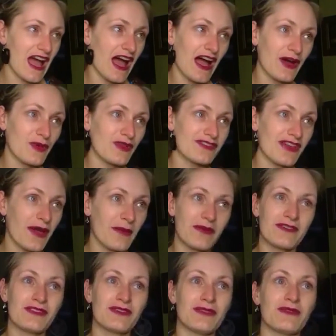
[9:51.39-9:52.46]
I was up
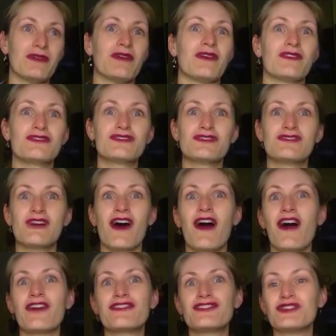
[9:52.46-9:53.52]
until
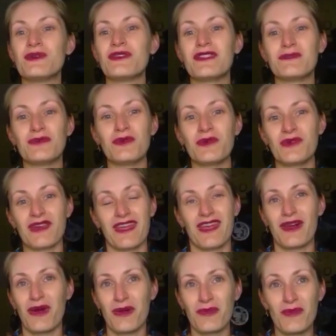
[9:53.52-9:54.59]
2:30 in the
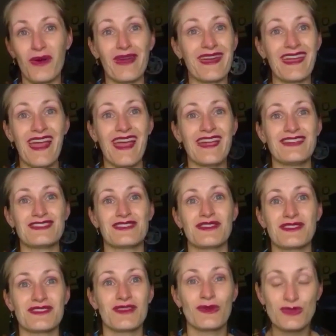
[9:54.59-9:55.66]
morning on one occasion
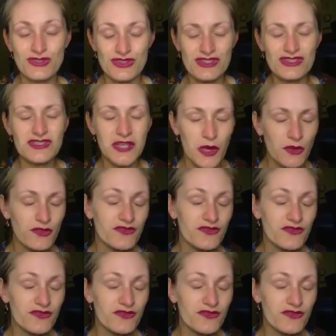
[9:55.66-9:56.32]
because I was just so